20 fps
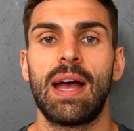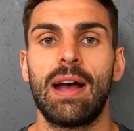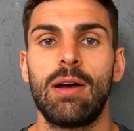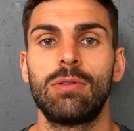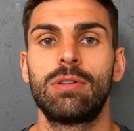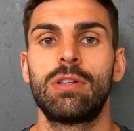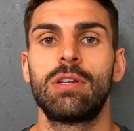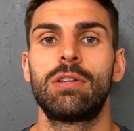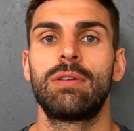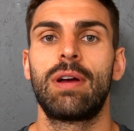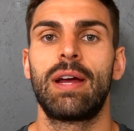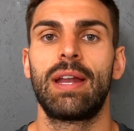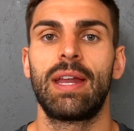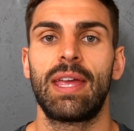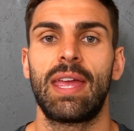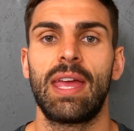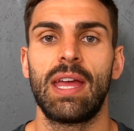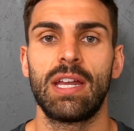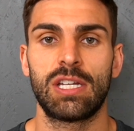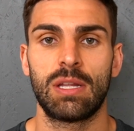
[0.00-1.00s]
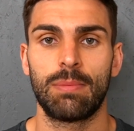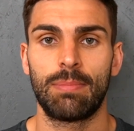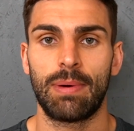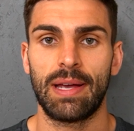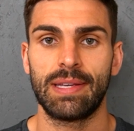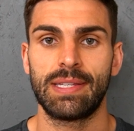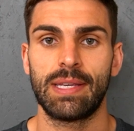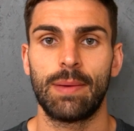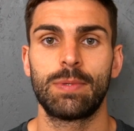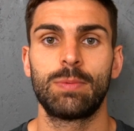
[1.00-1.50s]
out to try and engage the
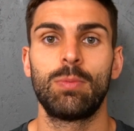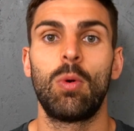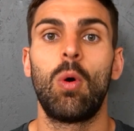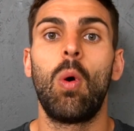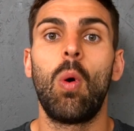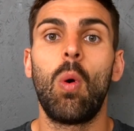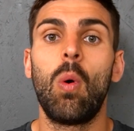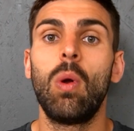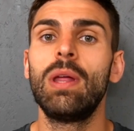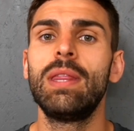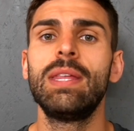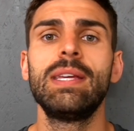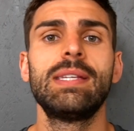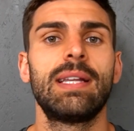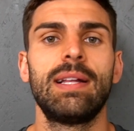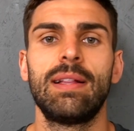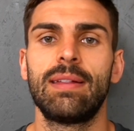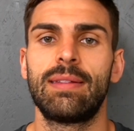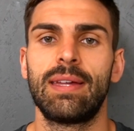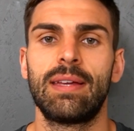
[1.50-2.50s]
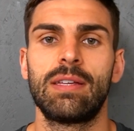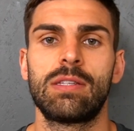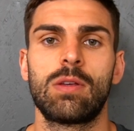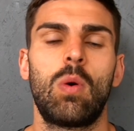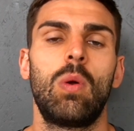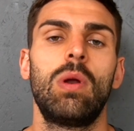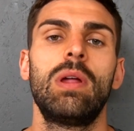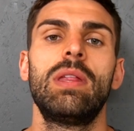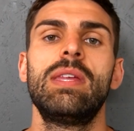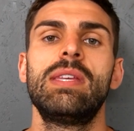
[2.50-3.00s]
biceps more. All of these little things,
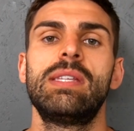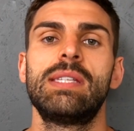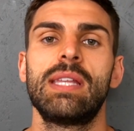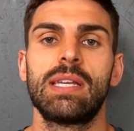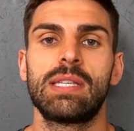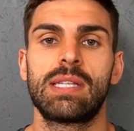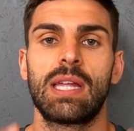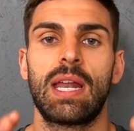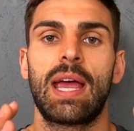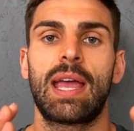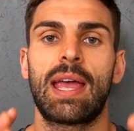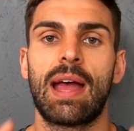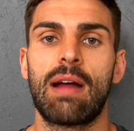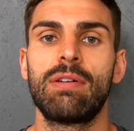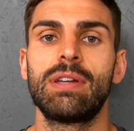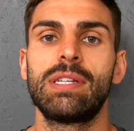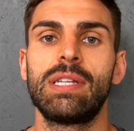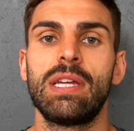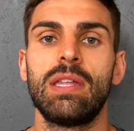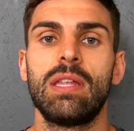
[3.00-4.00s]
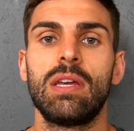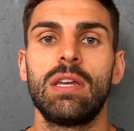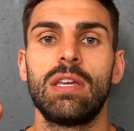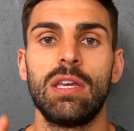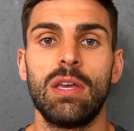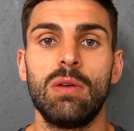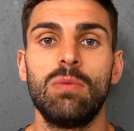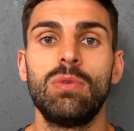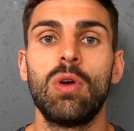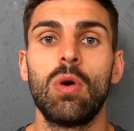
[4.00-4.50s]
all of these things that I guarantee that
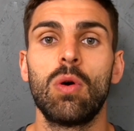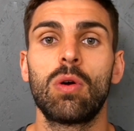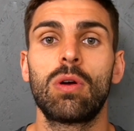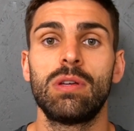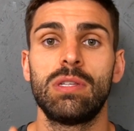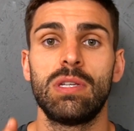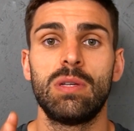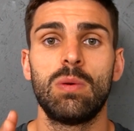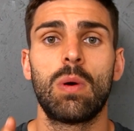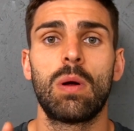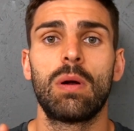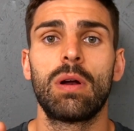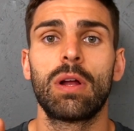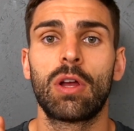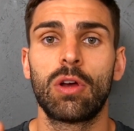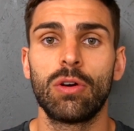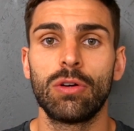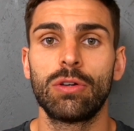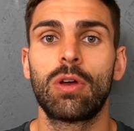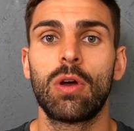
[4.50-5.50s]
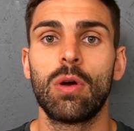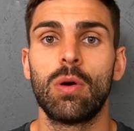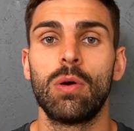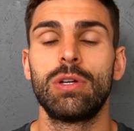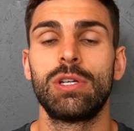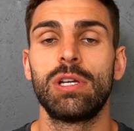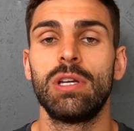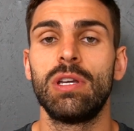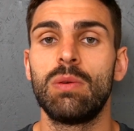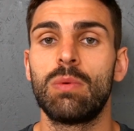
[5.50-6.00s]
you know because you are a good
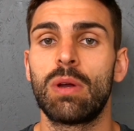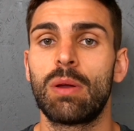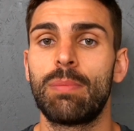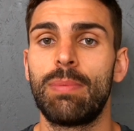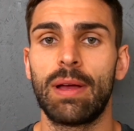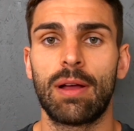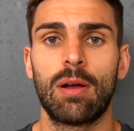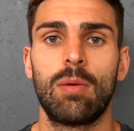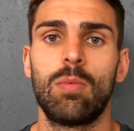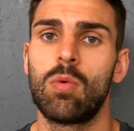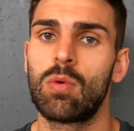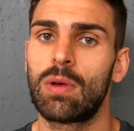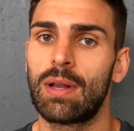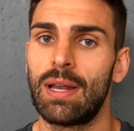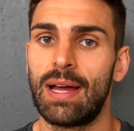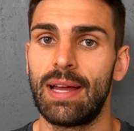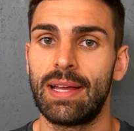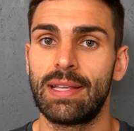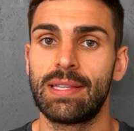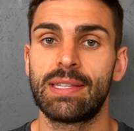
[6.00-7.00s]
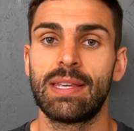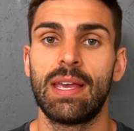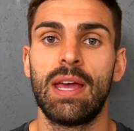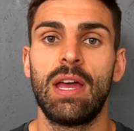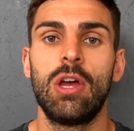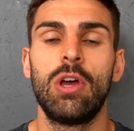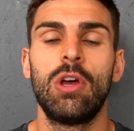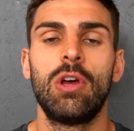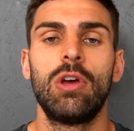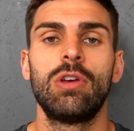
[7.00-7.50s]
coach and you want to pick up more clients,
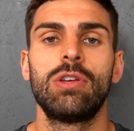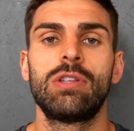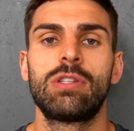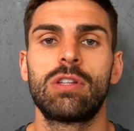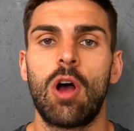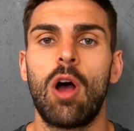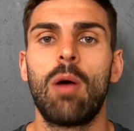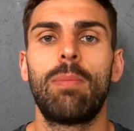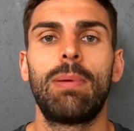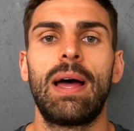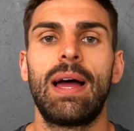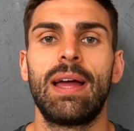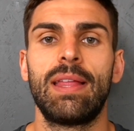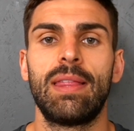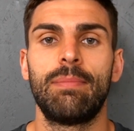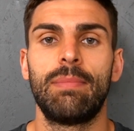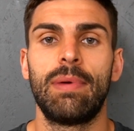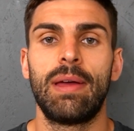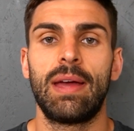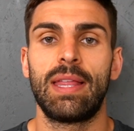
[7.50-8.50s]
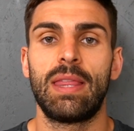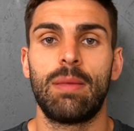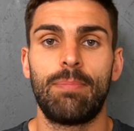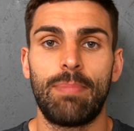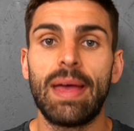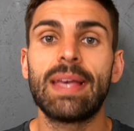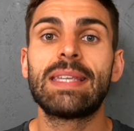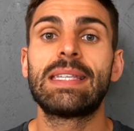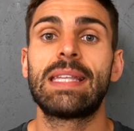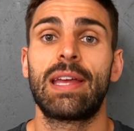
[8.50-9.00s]
start applying them. And the
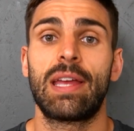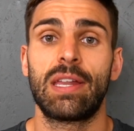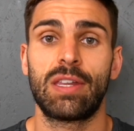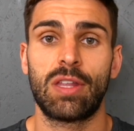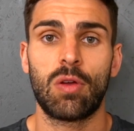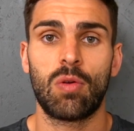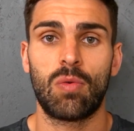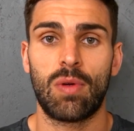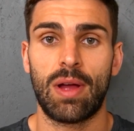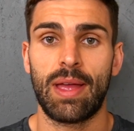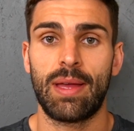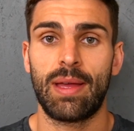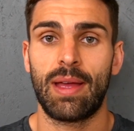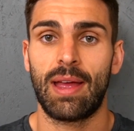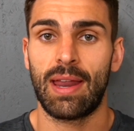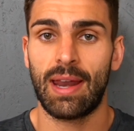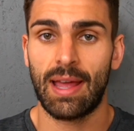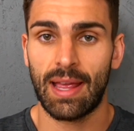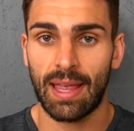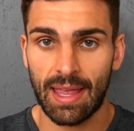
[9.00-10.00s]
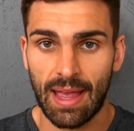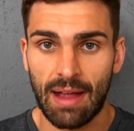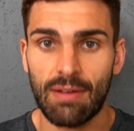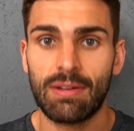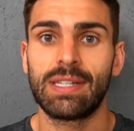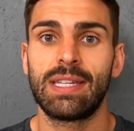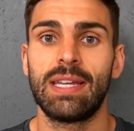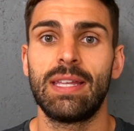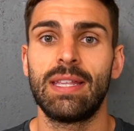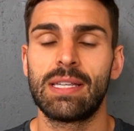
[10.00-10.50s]
best thing to do, right, and I
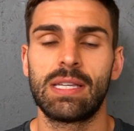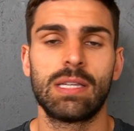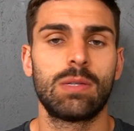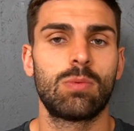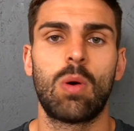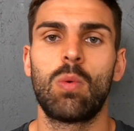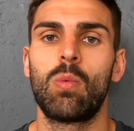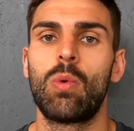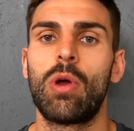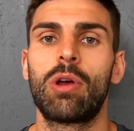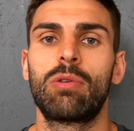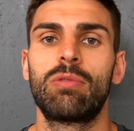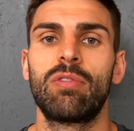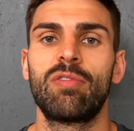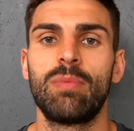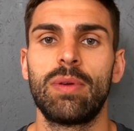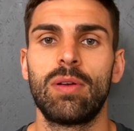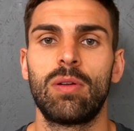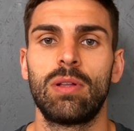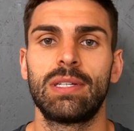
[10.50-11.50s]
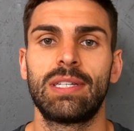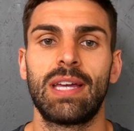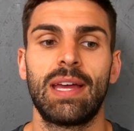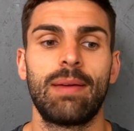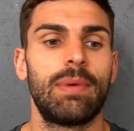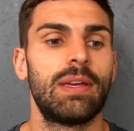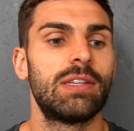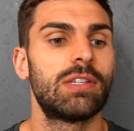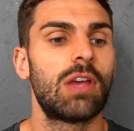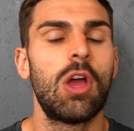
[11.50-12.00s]
guarantee this is what worked with me all the
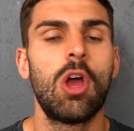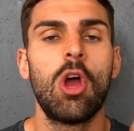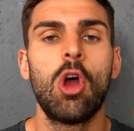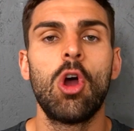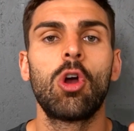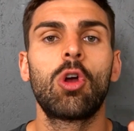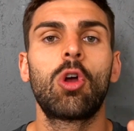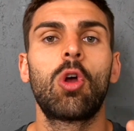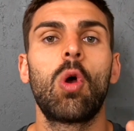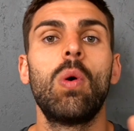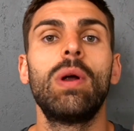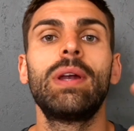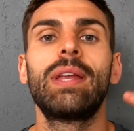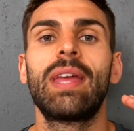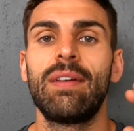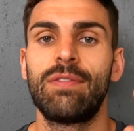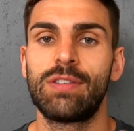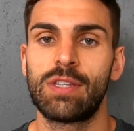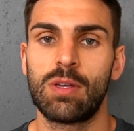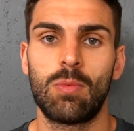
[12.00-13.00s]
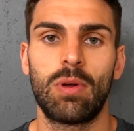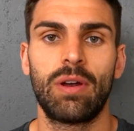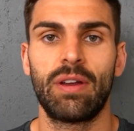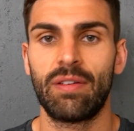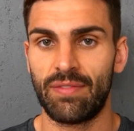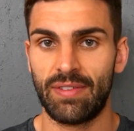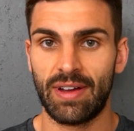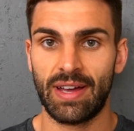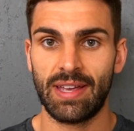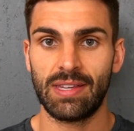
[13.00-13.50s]
time, is go and give someone
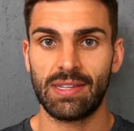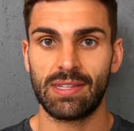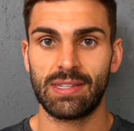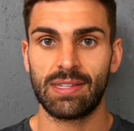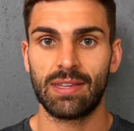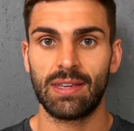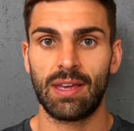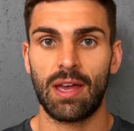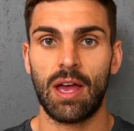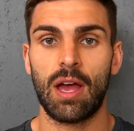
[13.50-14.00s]
advice